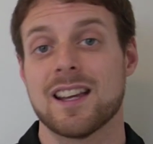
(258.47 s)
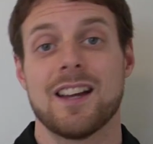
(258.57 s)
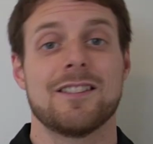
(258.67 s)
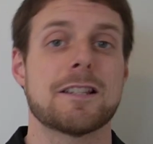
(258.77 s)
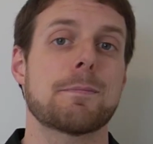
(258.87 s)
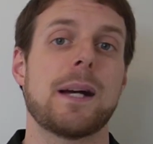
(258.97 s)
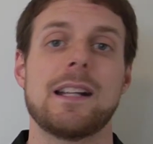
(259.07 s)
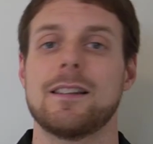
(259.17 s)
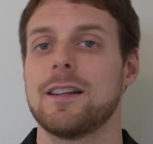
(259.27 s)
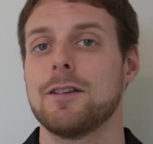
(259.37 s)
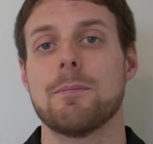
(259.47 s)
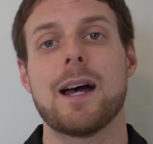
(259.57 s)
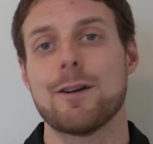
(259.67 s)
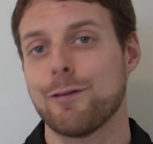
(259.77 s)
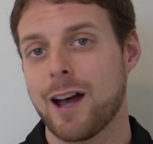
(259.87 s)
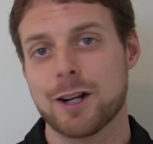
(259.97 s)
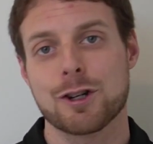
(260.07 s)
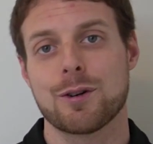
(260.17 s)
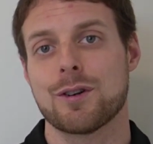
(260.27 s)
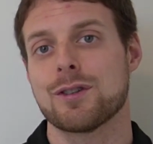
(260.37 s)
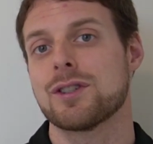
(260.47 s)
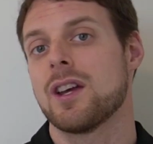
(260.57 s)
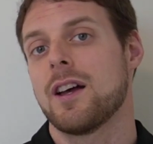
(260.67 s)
despite the manufacturers,